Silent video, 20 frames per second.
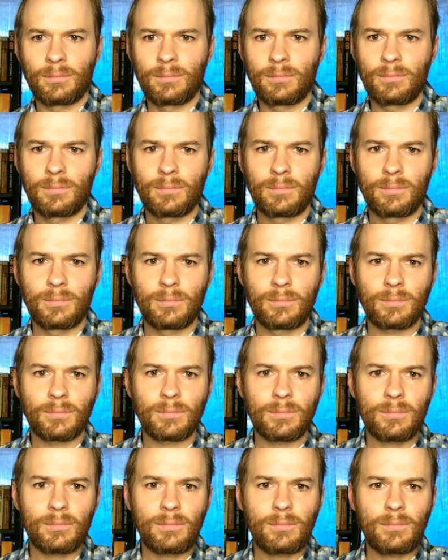
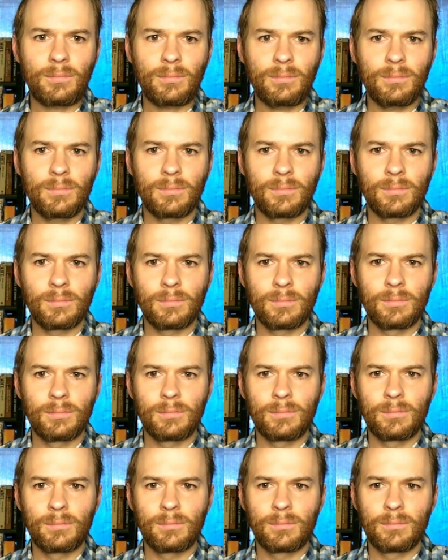
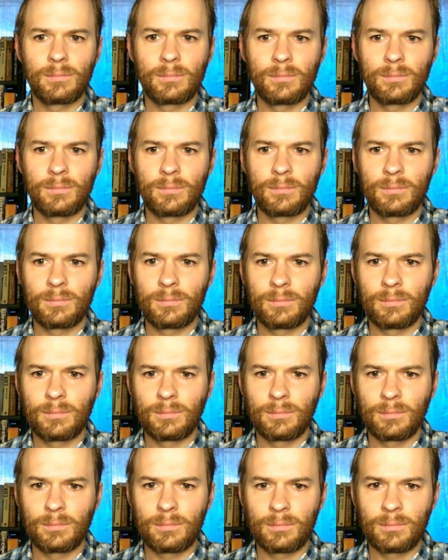
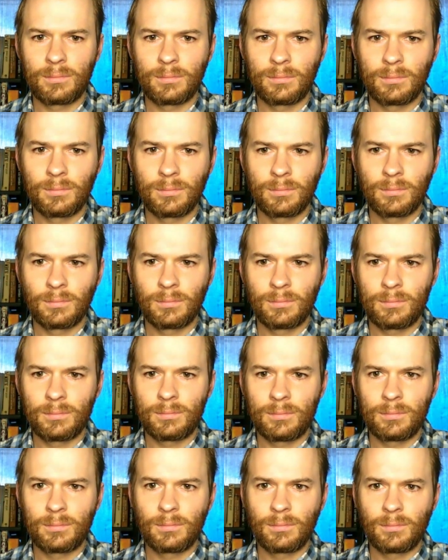
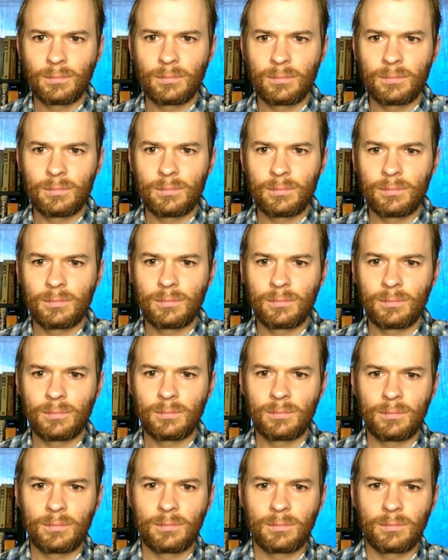
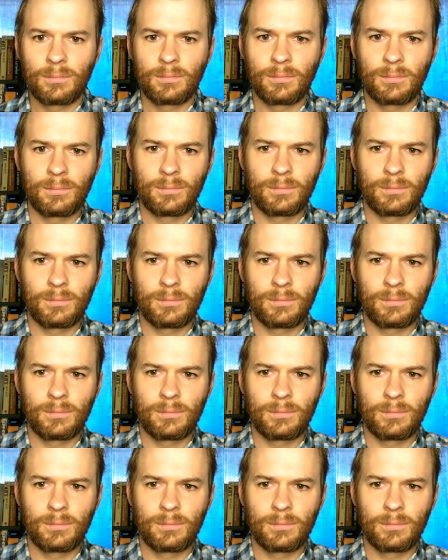This person isn't speaking.